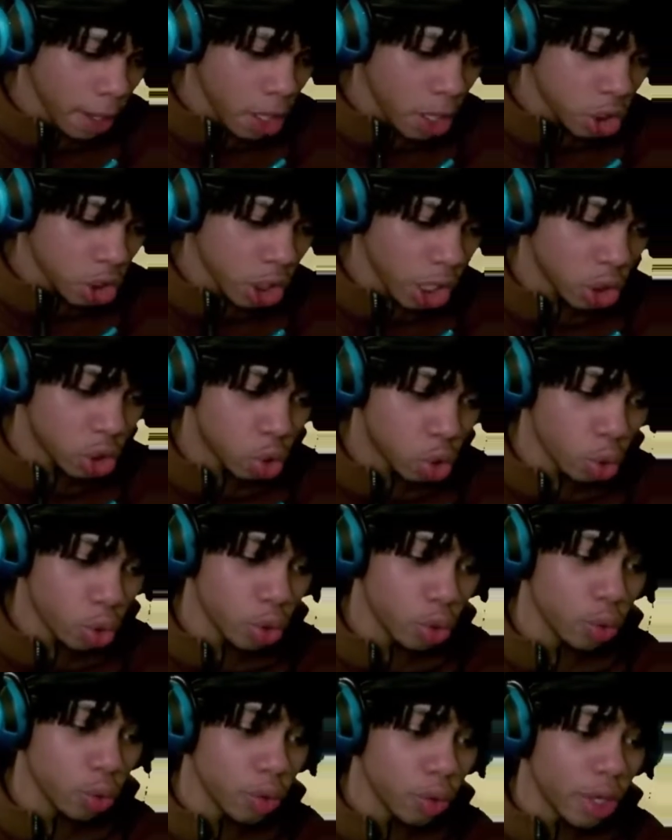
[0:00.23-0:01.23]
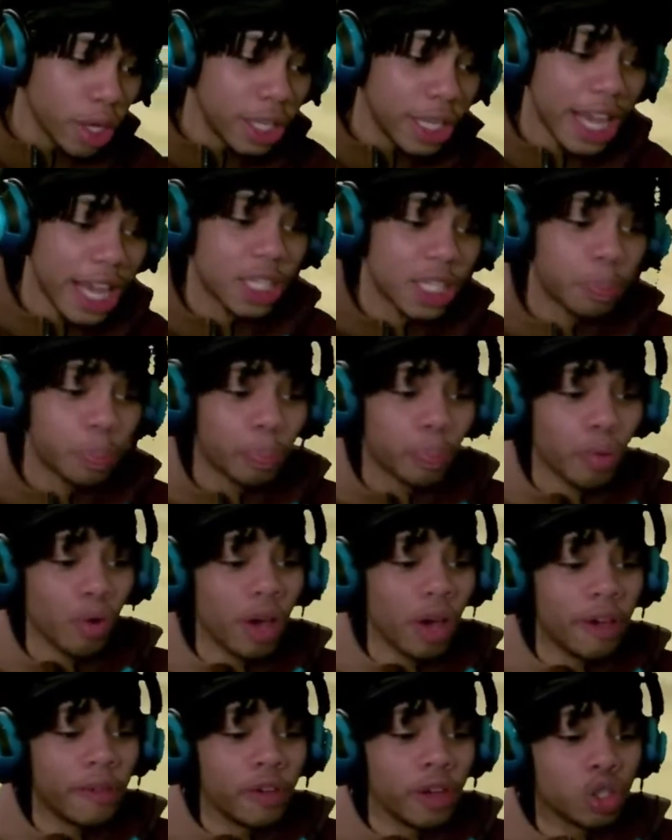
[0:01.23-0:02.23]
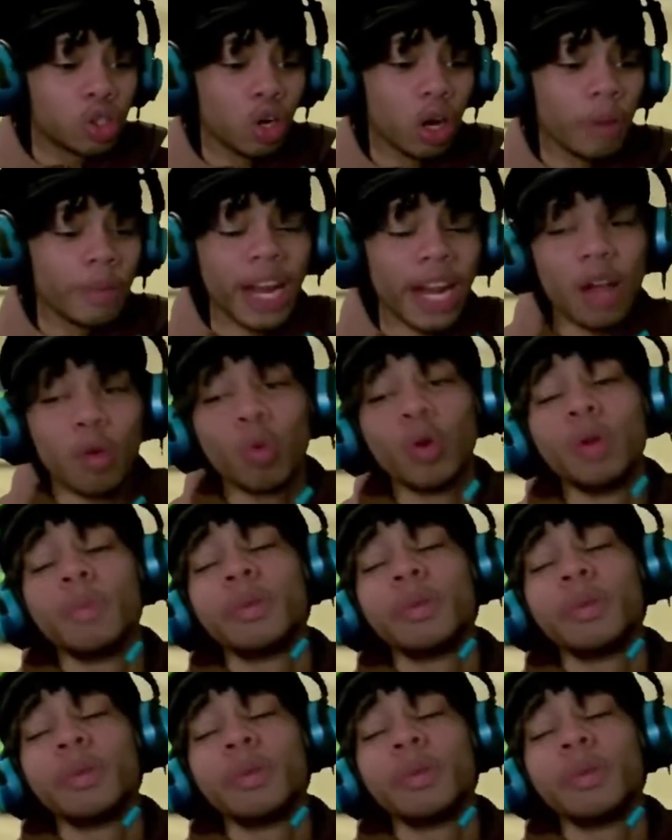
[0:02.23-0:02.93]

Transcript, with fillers: Should I draw you? Yes, bro. If you draw me, that would